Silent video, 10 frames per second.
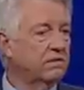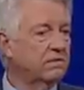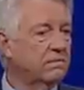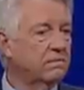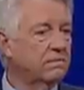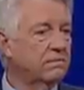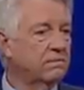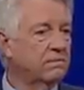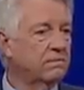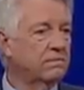
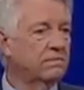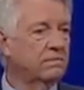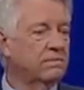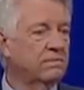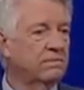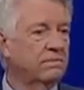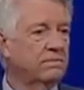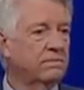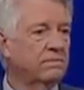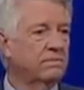Nobody speaks.